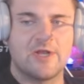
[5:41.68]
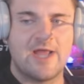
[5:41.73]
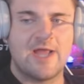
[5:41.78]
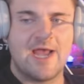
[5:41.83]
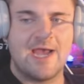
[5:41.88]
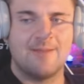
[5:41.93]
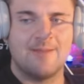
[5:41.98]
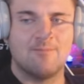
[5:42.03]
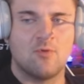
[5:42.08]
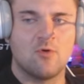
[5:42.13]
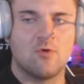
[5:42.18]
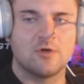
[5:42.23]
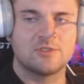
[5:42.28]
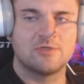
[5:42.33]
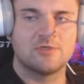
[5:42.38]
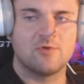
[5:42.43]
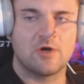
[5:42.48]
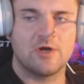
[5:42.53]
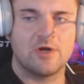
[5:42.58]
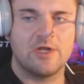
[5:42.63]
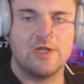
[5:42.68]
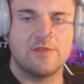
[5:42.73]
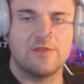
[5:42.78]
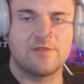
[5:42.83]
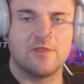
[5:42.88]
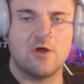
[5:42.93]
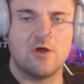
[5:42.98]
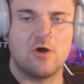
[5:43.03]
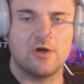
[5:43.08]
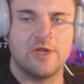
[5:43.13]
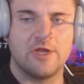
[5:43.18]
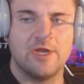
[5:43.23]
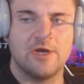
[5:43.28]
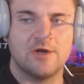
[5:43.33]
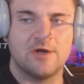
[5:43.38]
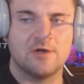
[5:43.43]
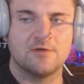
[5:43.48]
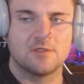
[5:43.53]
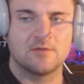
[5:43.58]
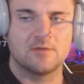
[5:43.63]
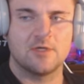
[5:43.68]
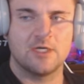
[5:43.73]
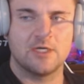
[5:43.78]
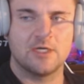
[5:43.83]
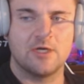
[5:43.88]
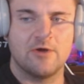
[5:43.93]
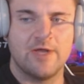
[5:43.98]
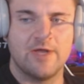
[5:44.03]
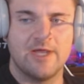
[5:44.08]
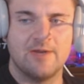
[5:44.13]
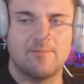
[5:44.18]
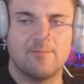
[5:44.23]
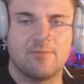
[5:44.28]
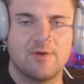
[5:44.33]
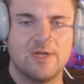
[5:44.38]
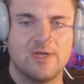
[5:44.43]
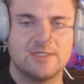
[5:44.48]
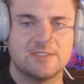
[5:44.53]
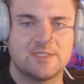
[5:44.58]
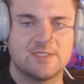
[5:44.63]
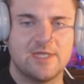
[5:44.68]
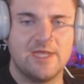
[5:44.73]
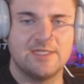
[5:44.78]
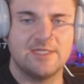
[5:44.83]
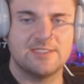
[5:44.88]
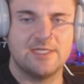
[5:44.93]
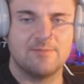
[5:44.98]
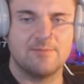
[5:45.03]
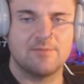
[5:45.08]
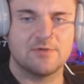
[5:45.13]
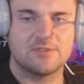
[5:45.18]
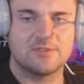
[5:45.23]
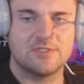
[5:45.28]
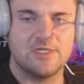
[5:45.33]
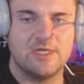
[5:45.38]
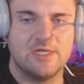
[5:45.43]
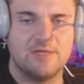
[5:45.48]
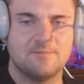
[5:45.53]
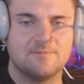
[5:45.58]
to add more to our ETH long here. I'm going to go ahead and press 18%,